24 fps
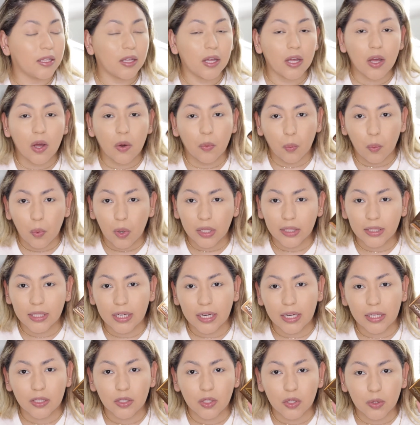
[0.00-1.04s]
The one that
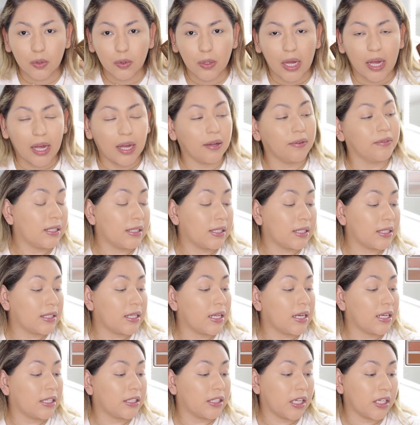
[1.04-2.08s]
I do have, this is
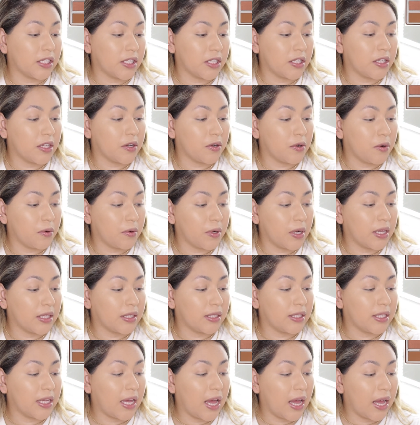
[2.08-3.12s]
the Natasha Denona
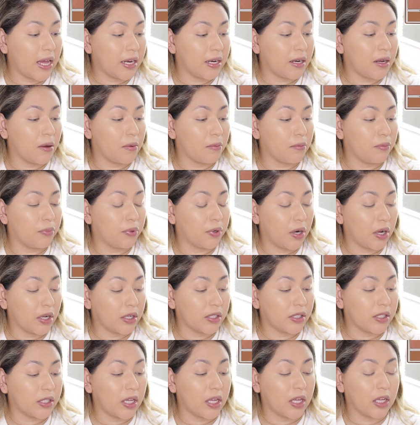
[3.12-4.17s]
Tan
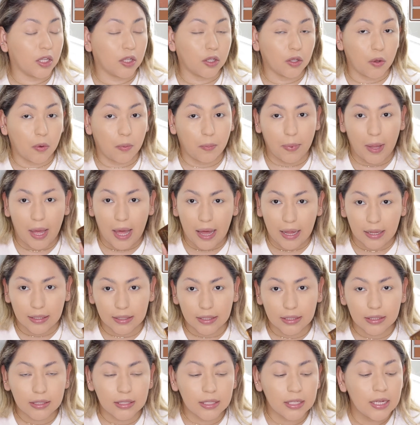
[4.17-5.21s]
Bronze and Glow
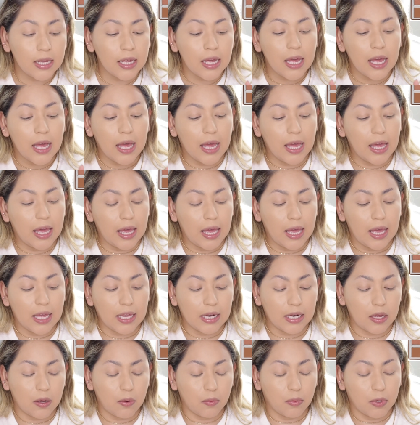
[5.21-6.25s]
palette,
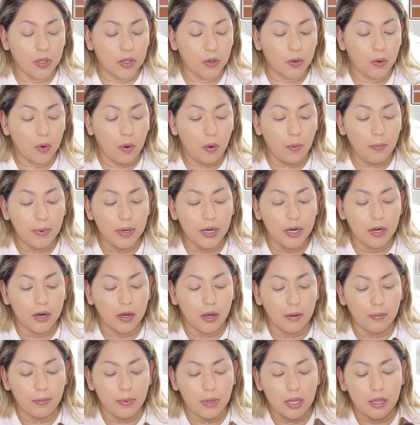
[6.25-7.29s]
and when you open it
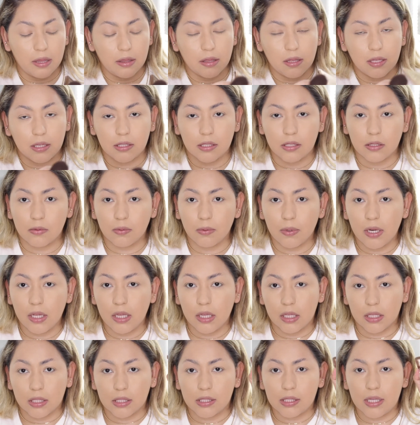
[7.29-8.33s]
up, this is what it
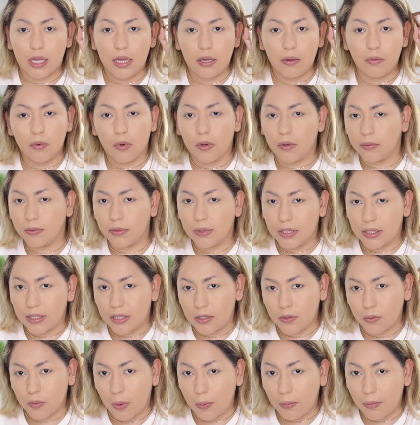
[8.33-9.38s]
looks like. Well, this
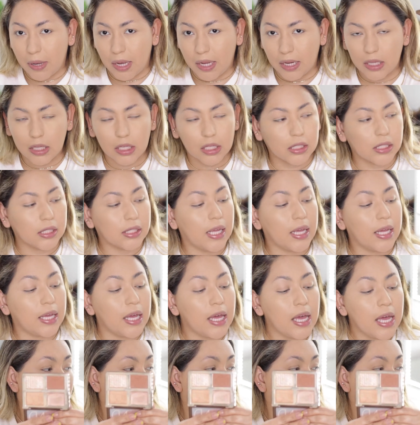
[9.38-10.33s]
is what mine looks like.